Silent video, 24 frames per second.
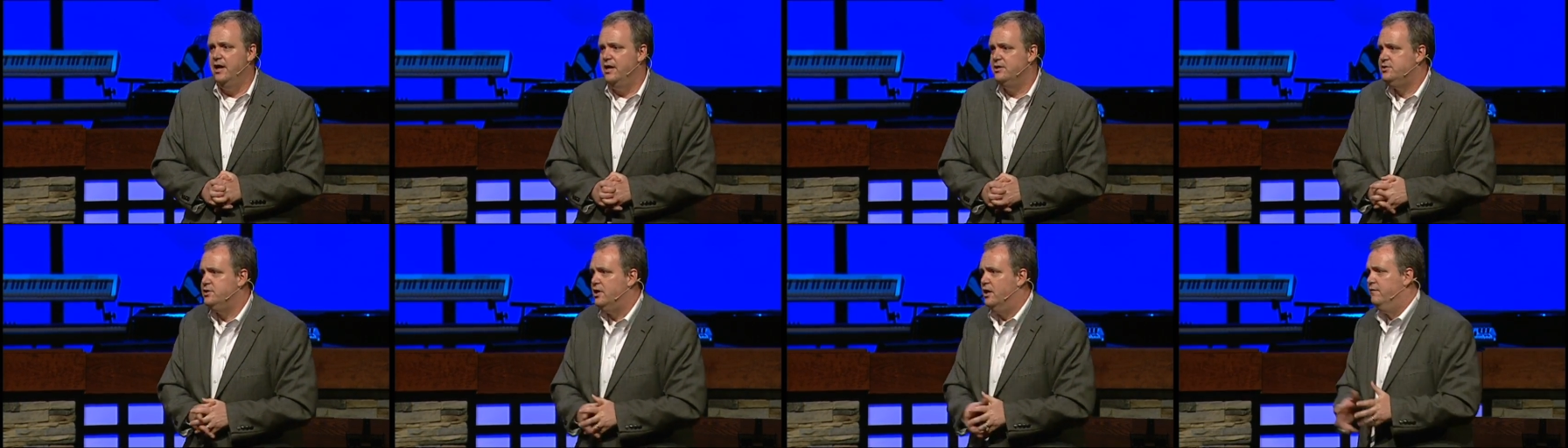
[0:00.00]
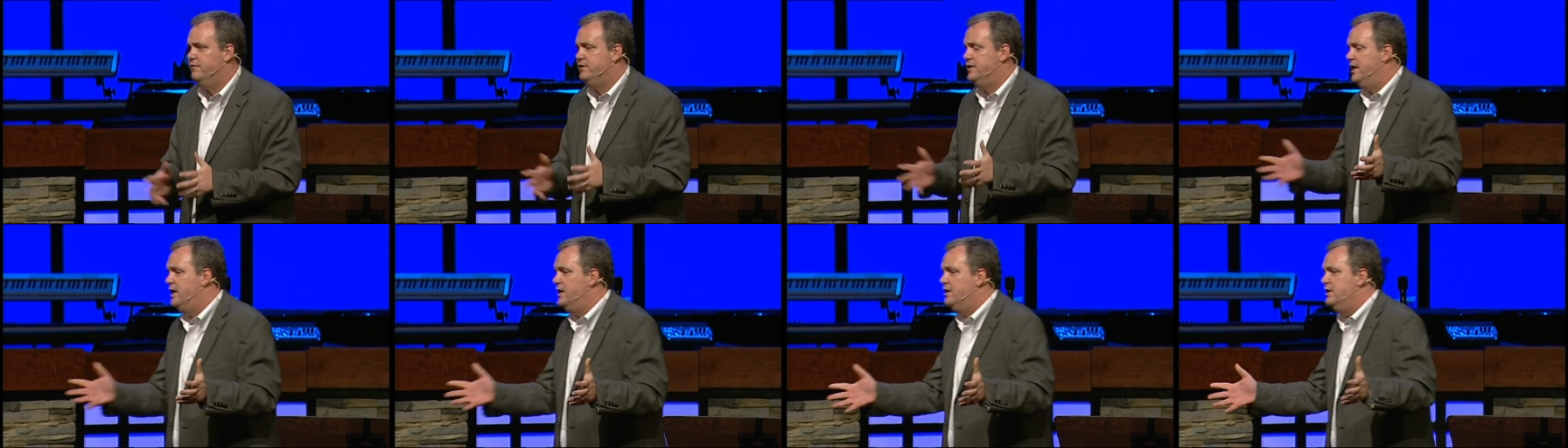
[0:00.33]
I
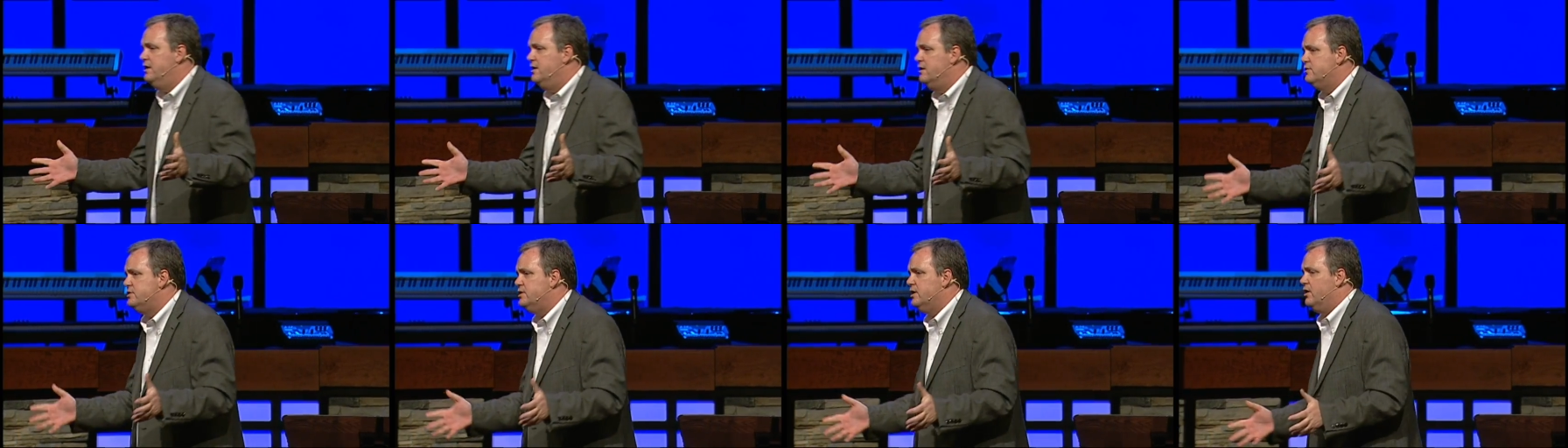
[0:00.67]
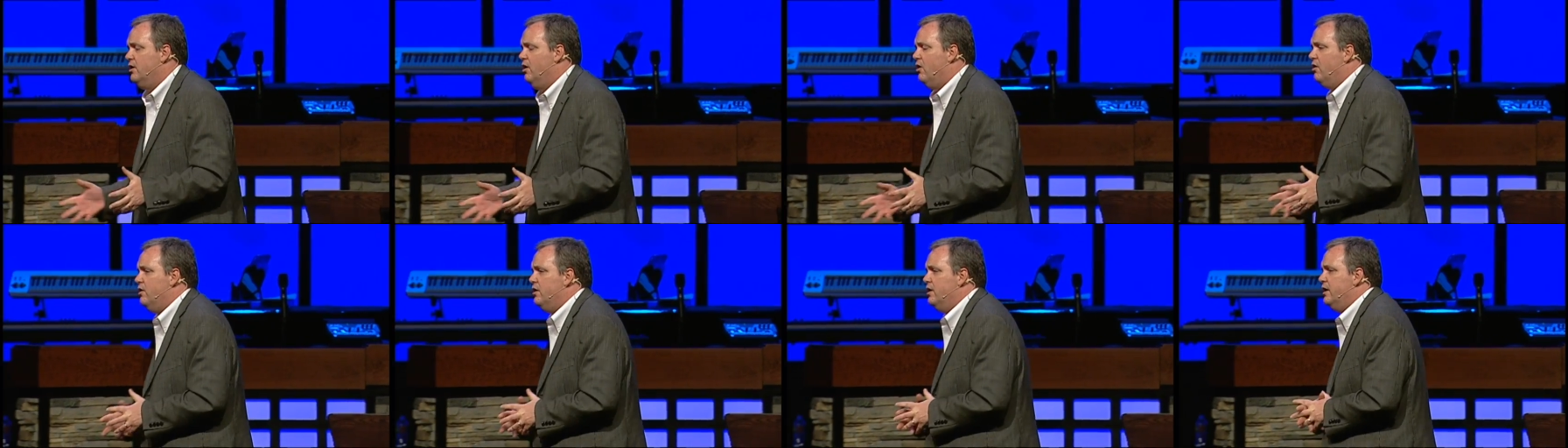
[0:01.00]
served 10 years at
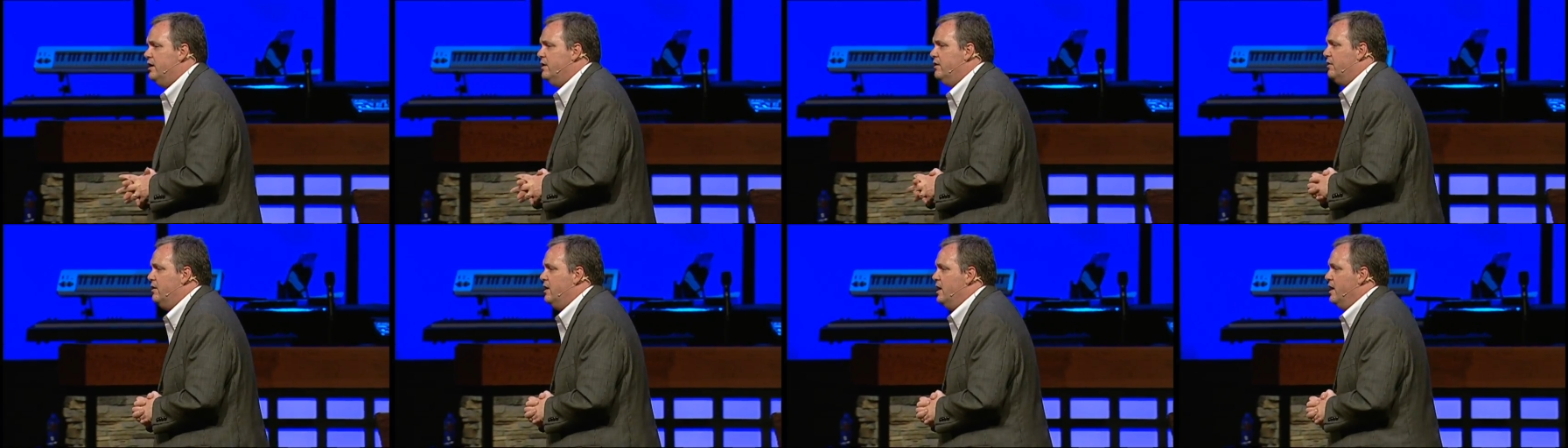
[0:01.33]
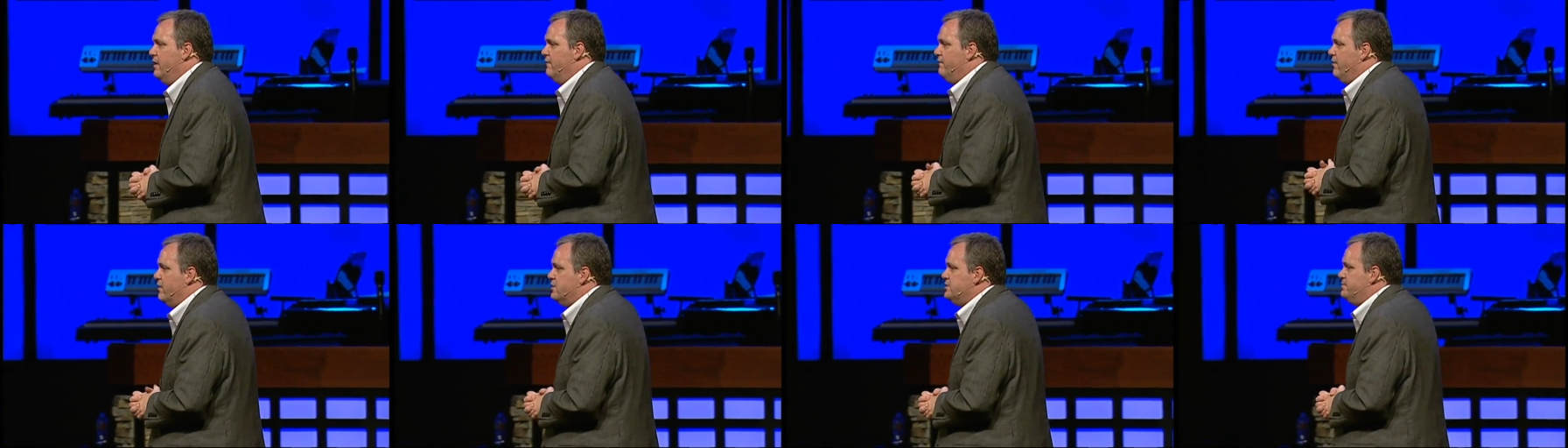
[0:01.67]
Gardendale
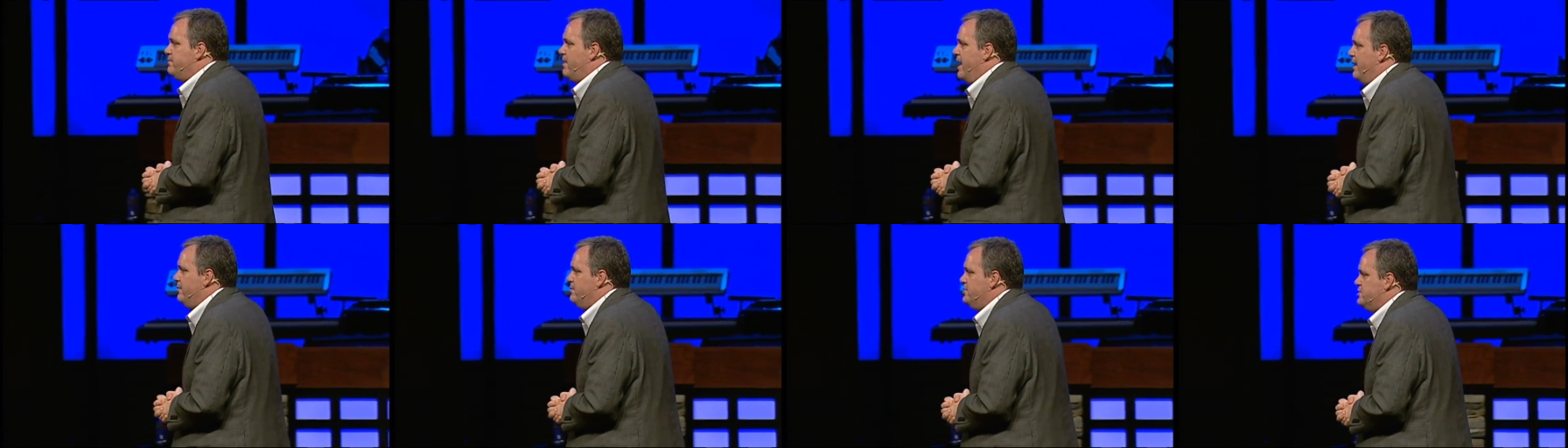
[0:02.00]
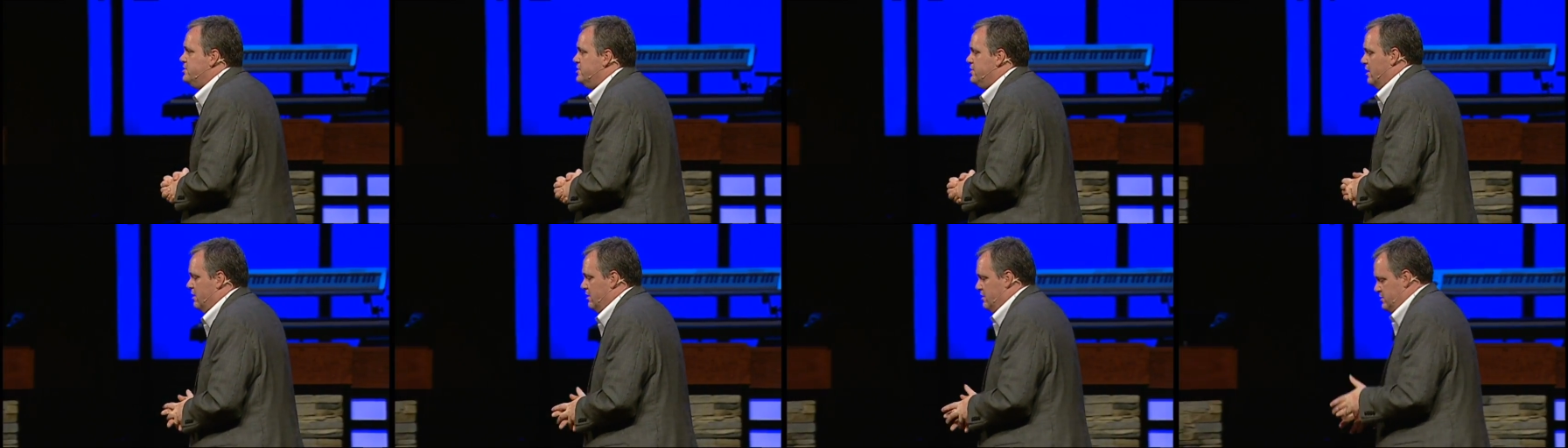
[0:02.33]
First Baptist
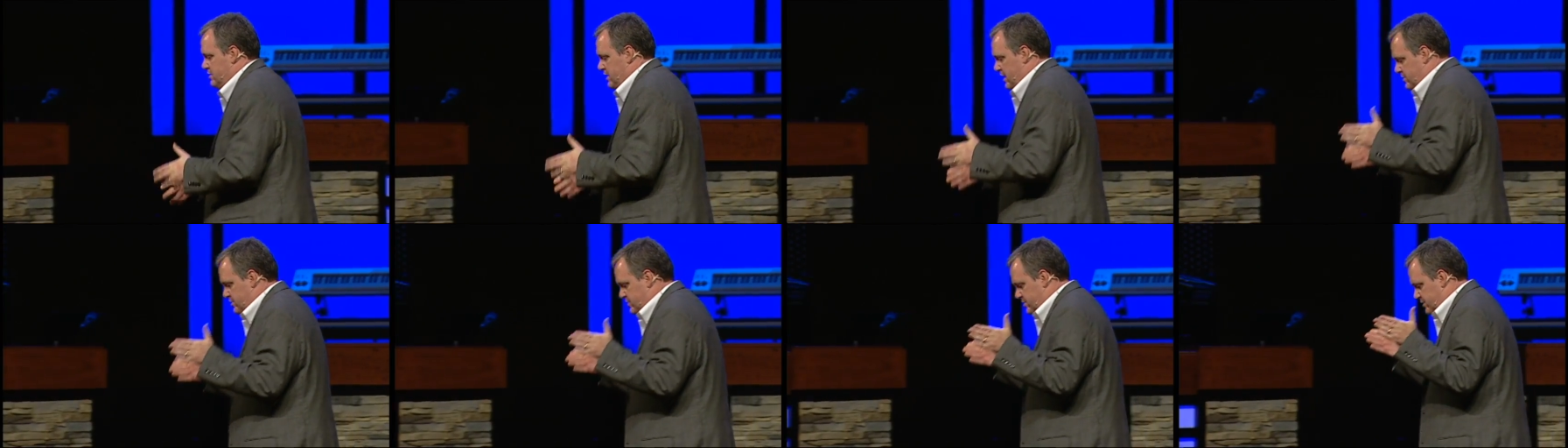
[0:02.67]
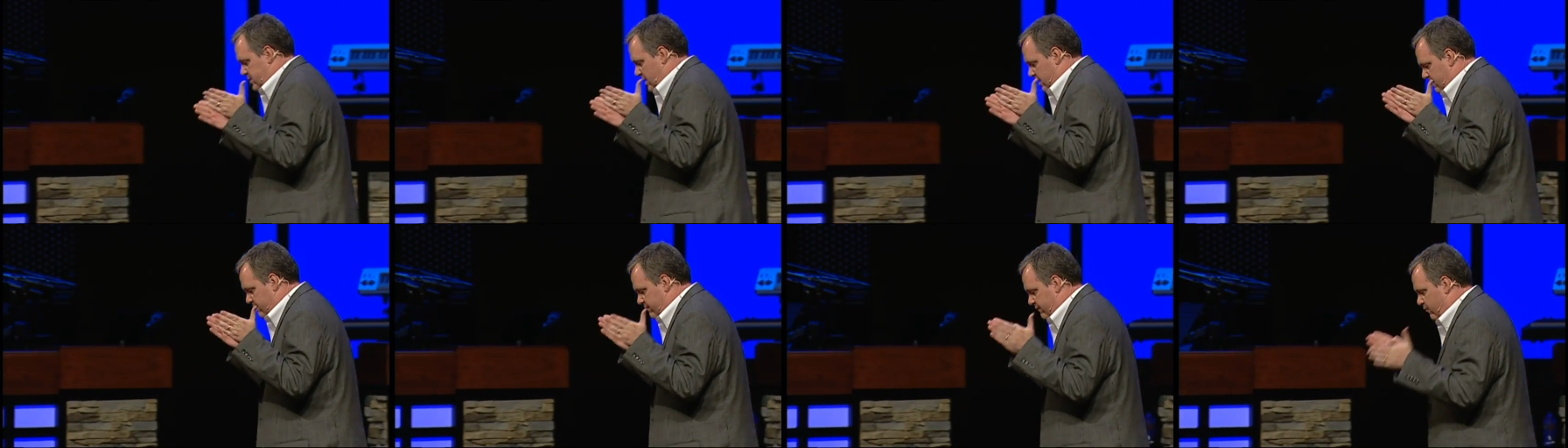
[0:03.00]
Church. I
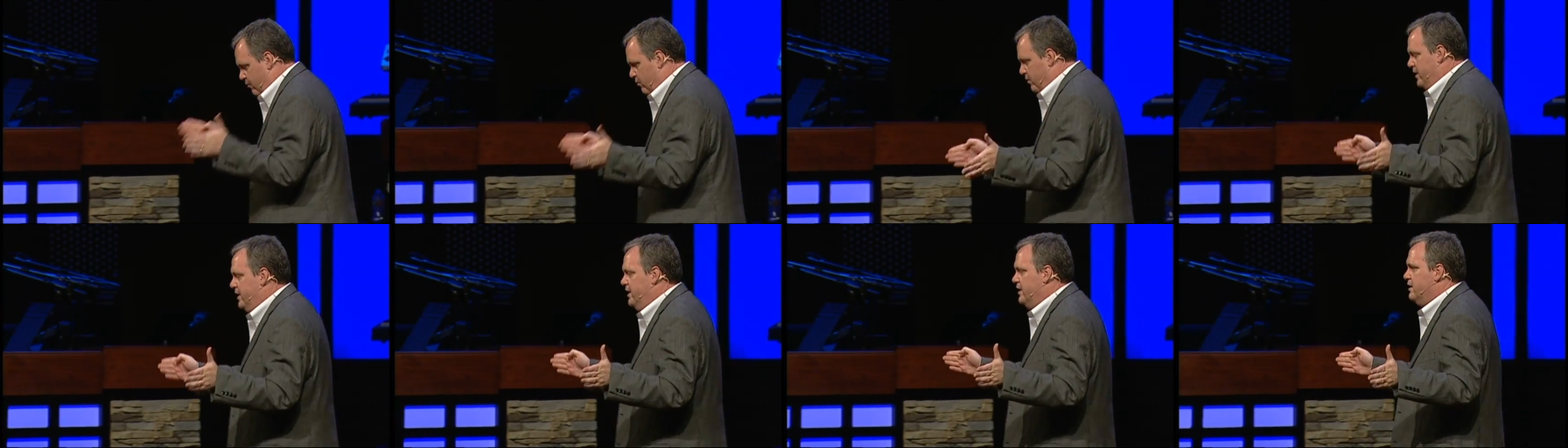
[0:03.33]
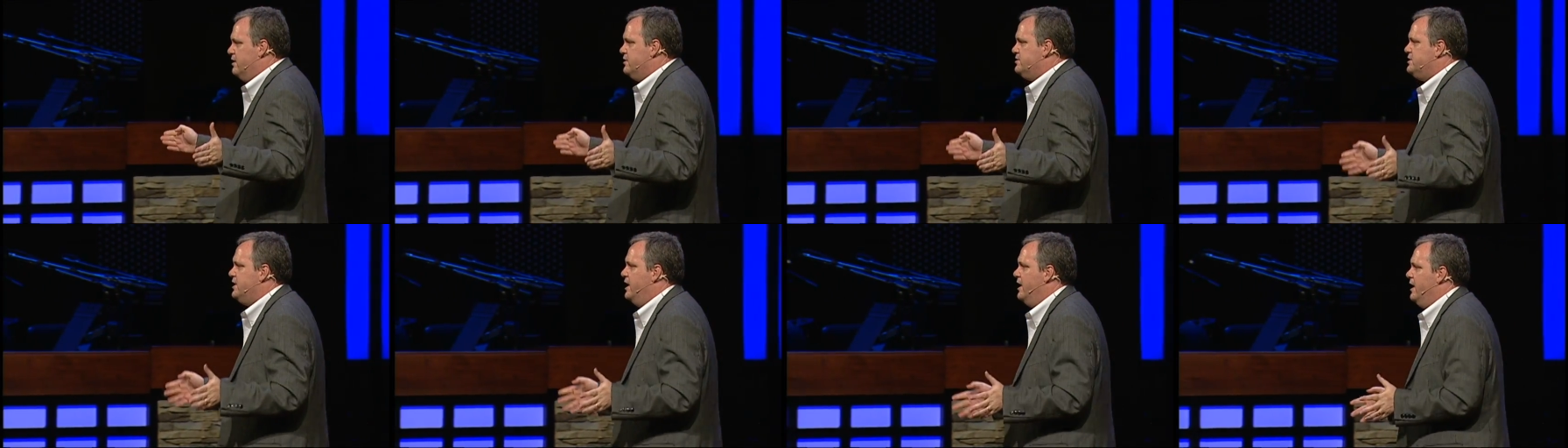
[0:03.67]
served four
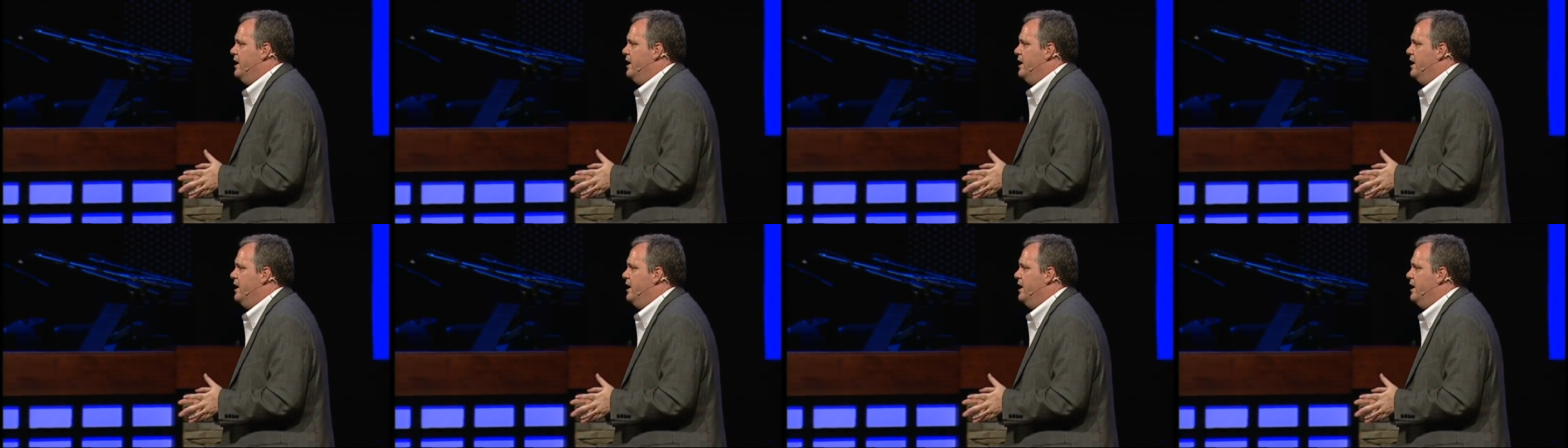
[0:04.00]
years